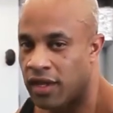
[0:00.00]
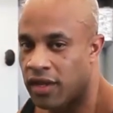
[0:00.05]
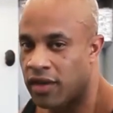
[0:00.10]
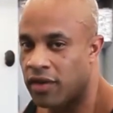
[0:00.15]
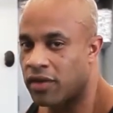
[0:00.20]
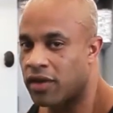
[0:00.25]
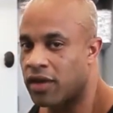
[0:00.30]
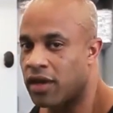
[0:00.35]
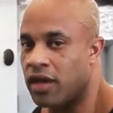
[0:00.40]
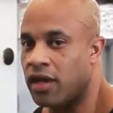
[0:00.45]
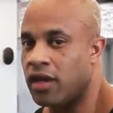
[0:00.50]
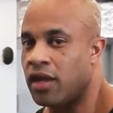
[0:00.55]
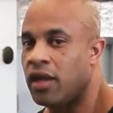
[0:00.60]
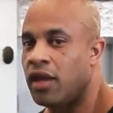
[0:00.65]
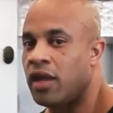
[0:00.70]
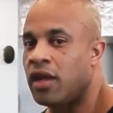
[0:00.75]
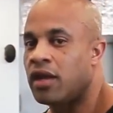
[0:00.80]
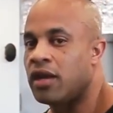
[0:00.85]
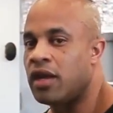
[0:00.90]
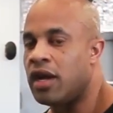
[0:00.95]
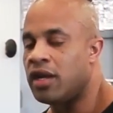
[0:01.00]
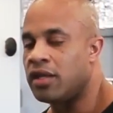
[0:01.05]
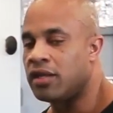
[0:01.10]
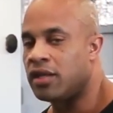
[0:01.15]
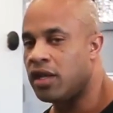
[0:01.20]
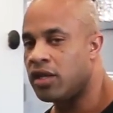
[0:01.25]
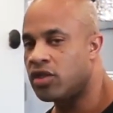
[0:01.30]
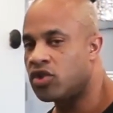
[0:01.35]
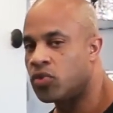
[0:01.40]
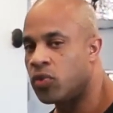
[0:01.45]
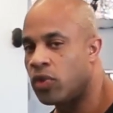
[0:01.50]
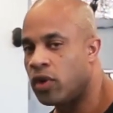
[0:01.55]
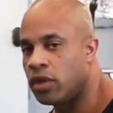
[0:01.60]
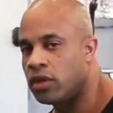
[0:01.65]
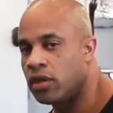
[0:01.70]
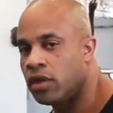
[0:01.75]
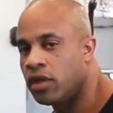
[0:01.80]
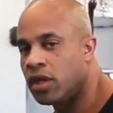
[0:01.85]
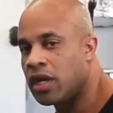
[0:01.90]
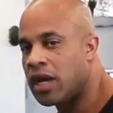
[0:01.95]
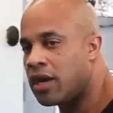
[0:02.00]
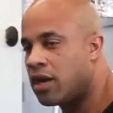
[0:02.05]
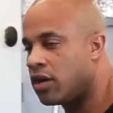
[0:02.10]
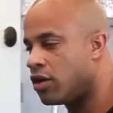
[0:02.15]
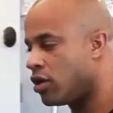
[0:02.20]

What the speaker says: Okay? Now on this one, you gotta